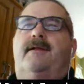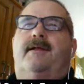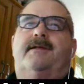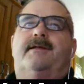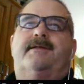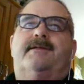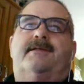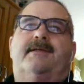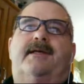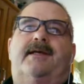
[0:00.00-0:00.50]

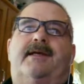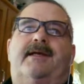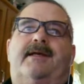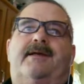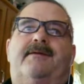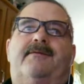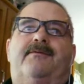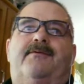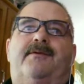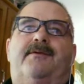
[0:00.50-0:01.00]
Let's
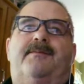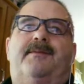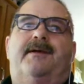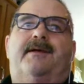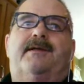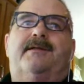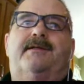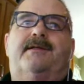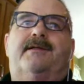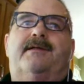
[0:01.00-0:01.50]
see,
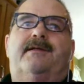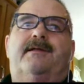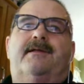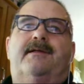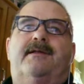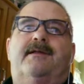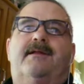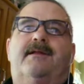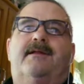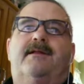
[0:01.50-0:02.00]

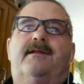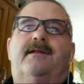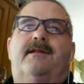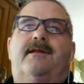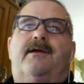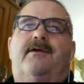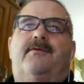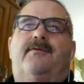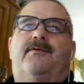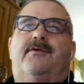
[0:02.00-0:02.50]

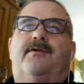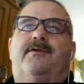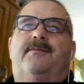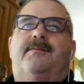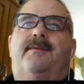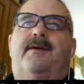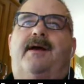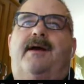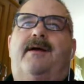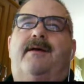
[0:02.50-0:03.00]
they're worried
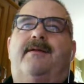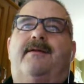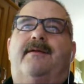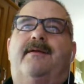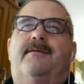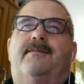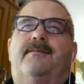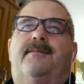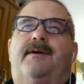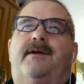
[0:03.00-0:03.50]
about
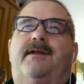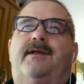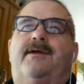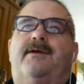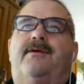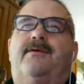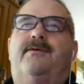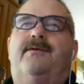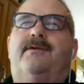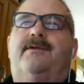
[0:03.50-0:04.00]
money
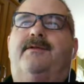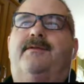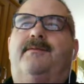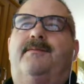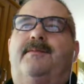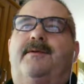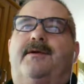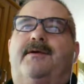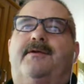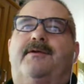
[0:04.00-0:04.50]
going to the
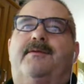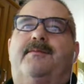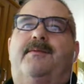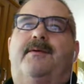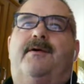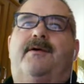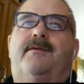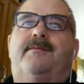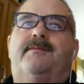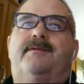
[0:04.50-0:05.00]
bigger
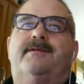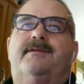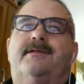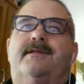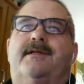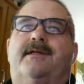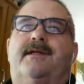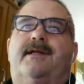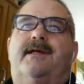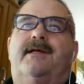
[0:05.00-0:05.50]
departments
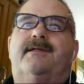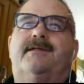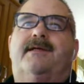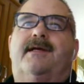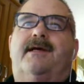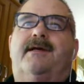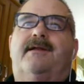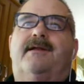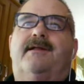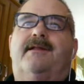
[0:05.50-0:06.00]
in the next
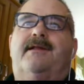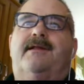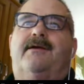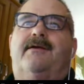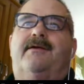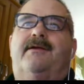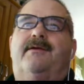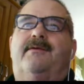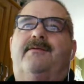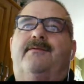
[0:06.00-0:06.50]
county. They
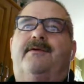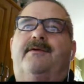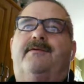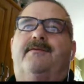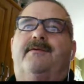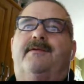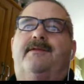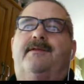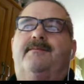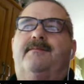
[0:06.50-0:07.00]
already work
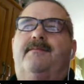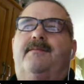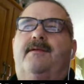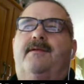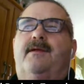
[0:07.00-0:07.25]
with them.